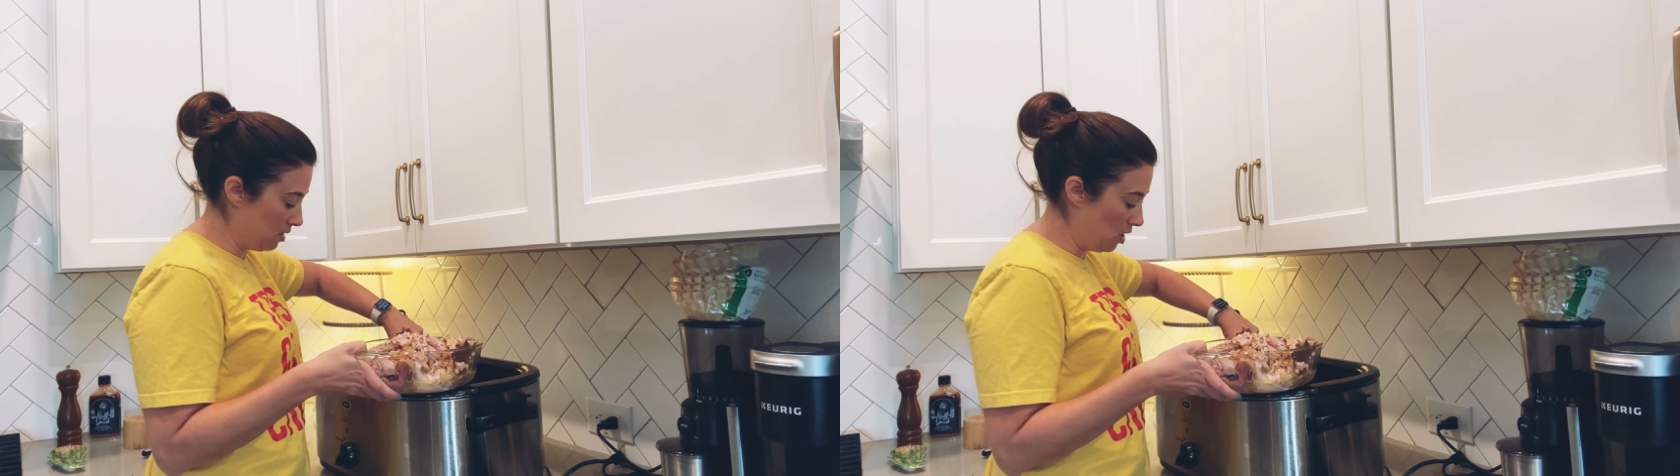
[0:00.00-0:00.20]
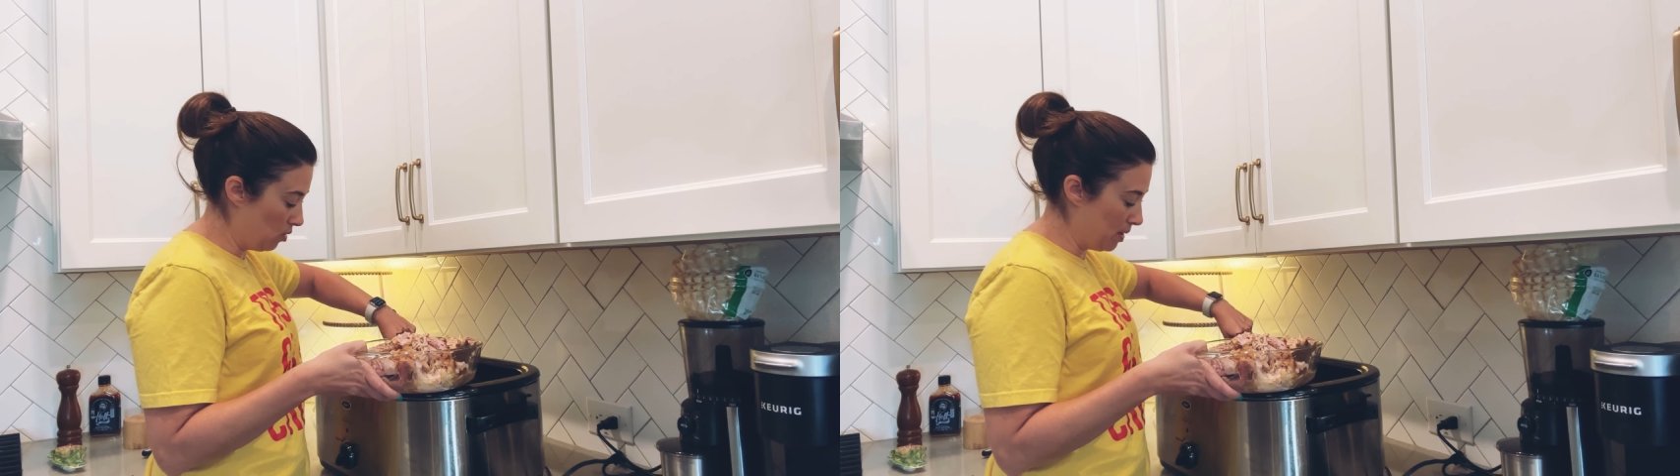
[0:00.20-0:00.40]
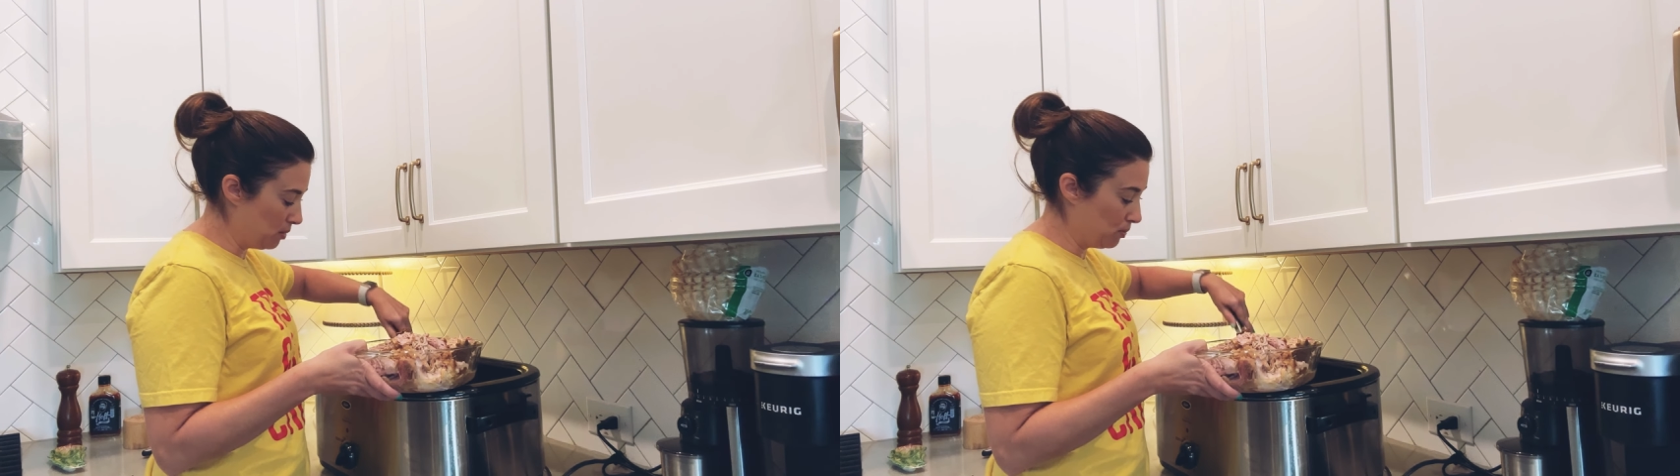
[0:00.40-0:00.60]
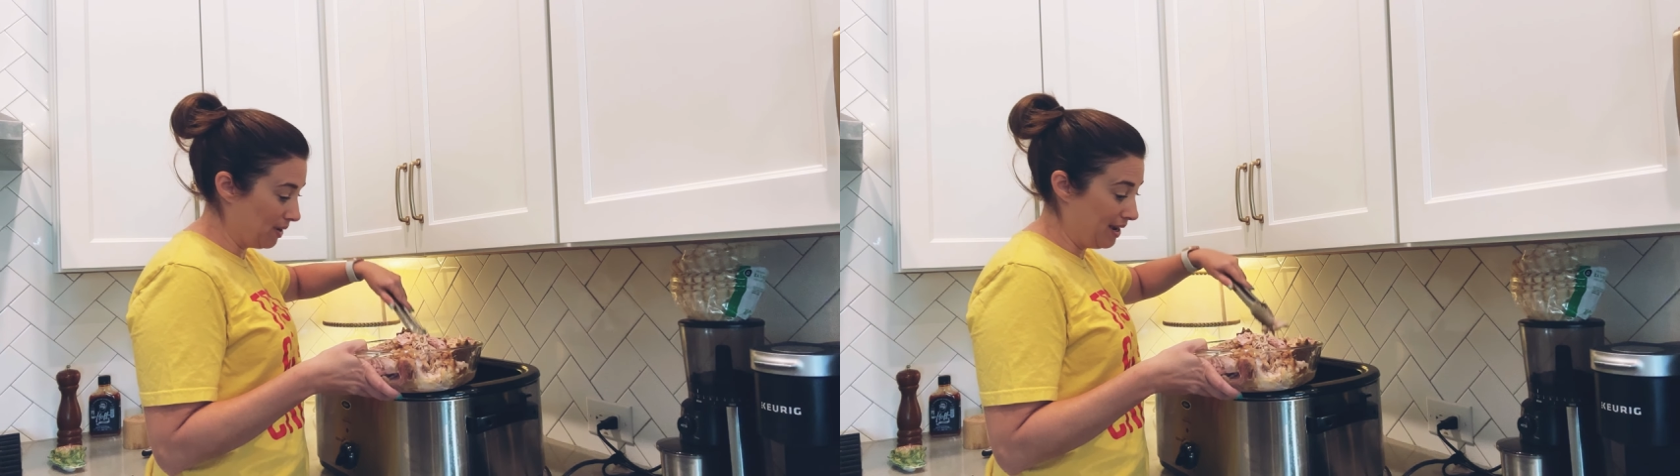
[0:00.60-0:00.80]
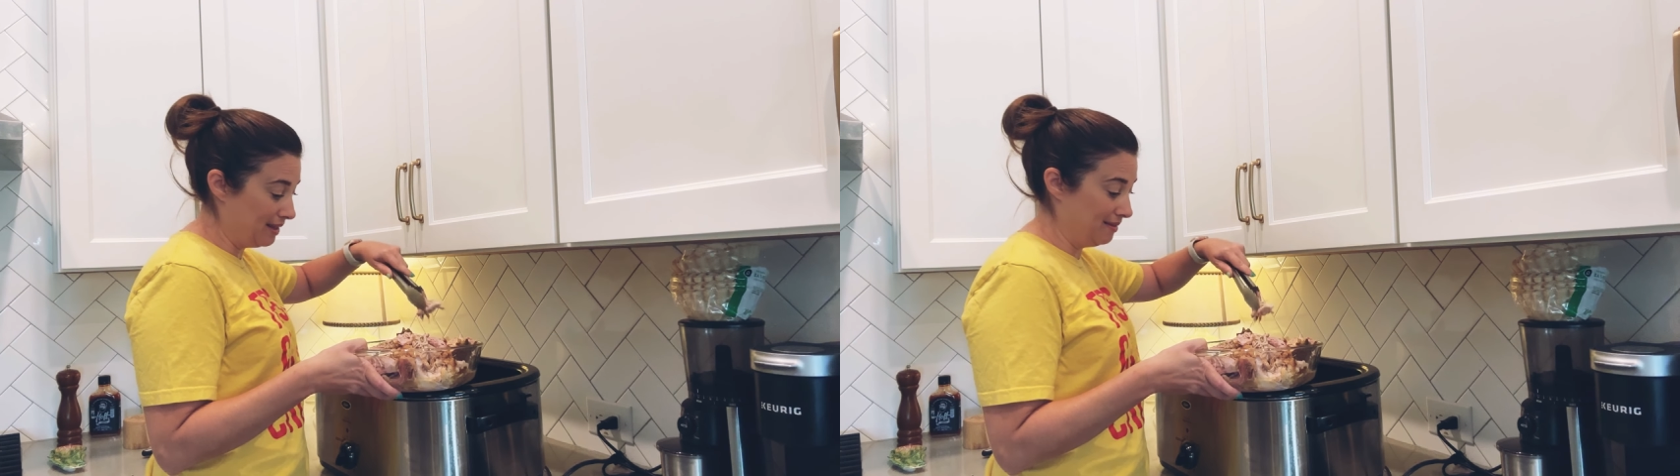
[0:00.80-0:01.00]
homemade
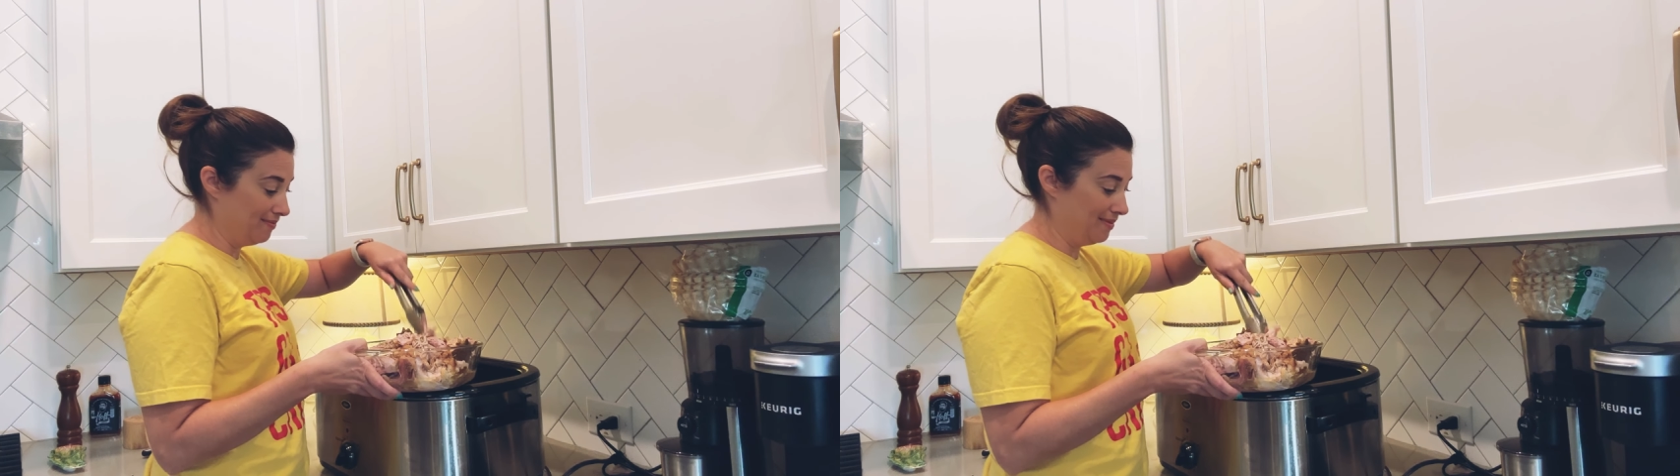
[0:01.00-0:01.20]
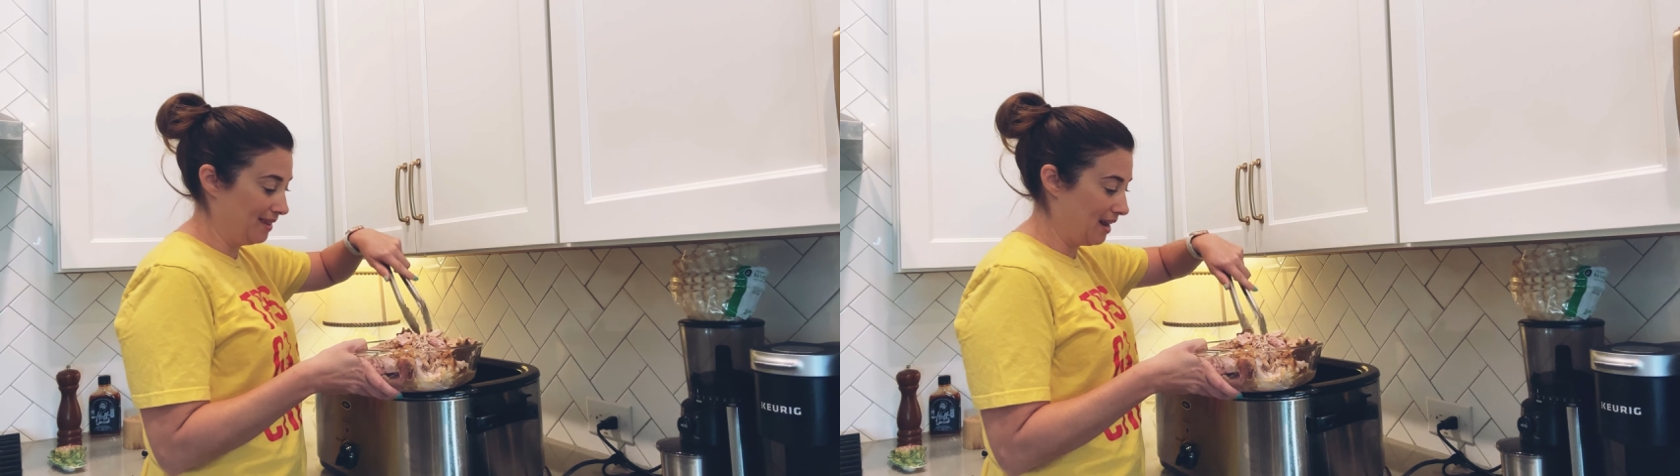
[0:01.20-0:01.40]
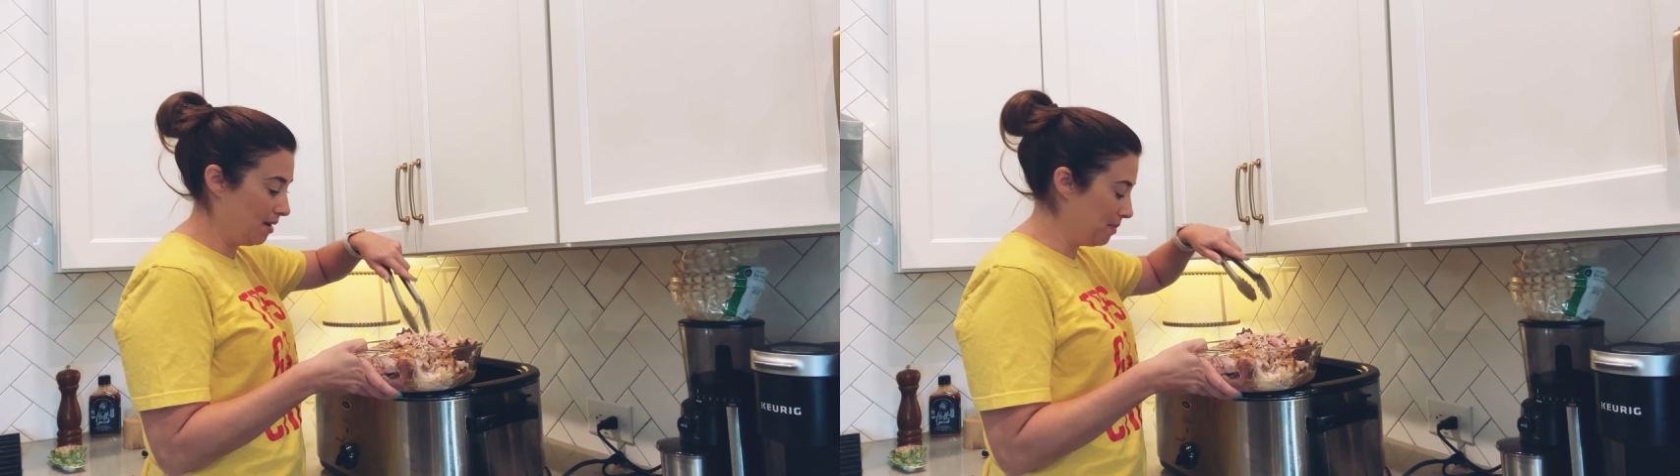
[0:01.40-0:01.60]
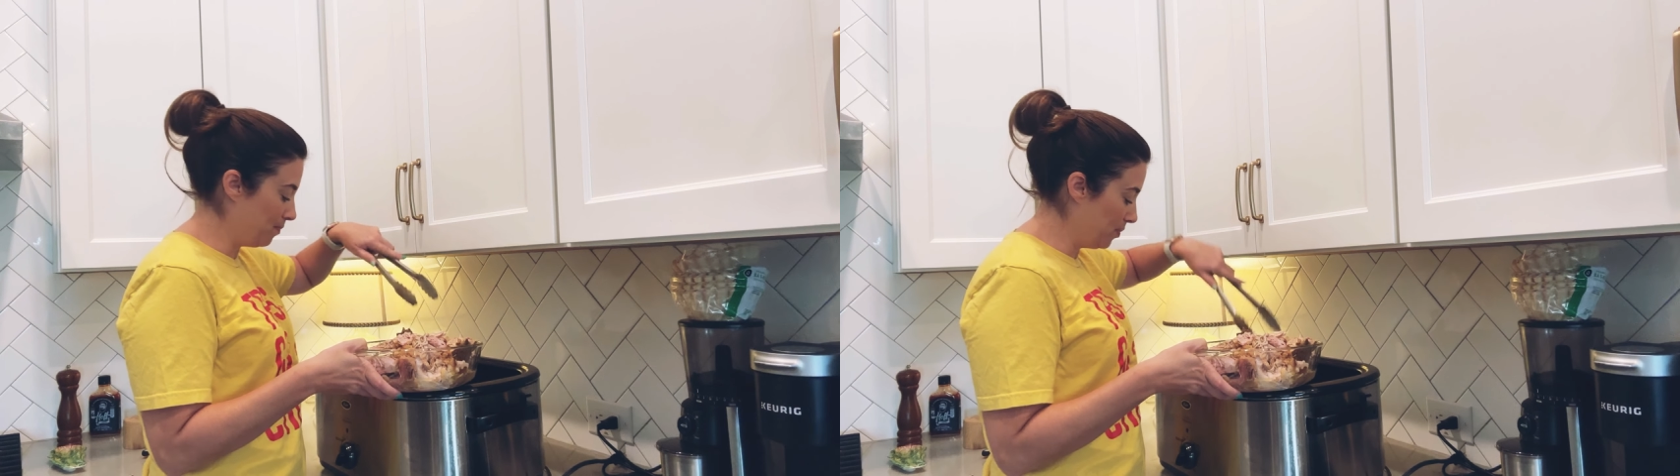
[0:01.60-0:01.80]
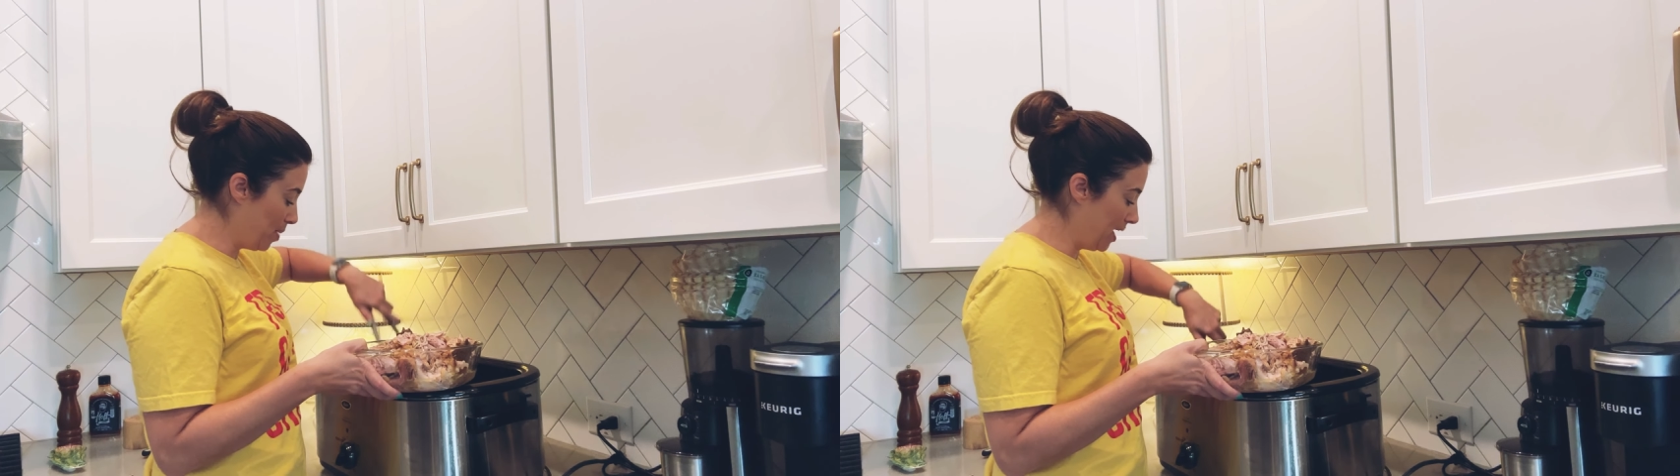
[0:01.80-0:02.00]
bread that I
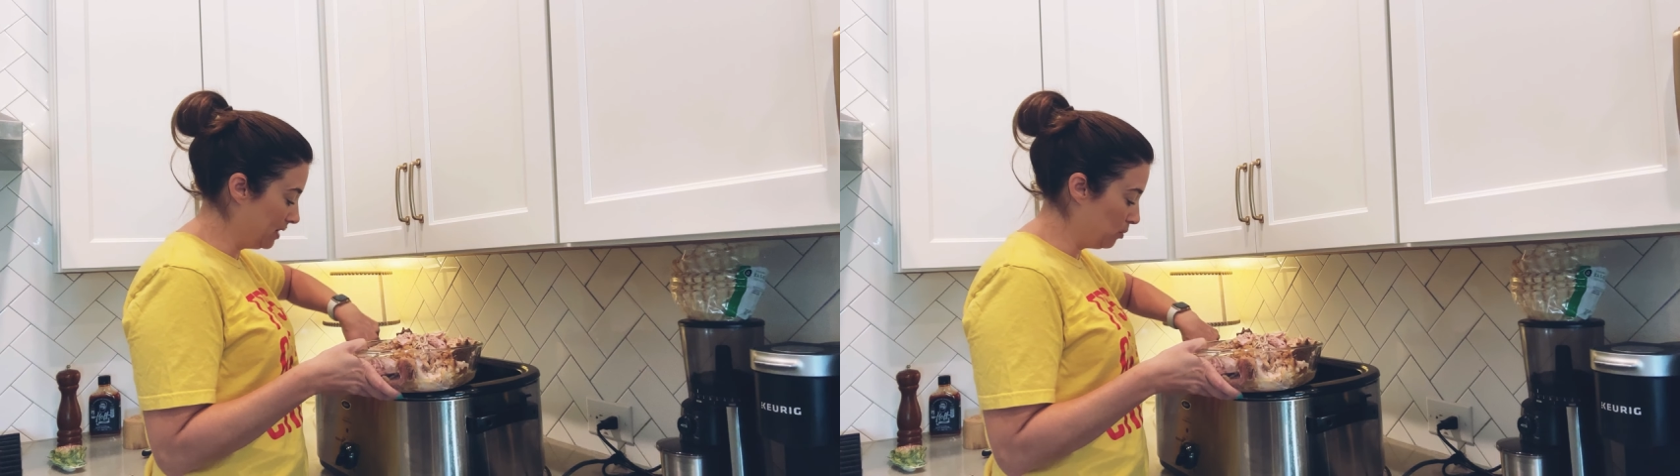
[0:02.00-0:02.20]
made,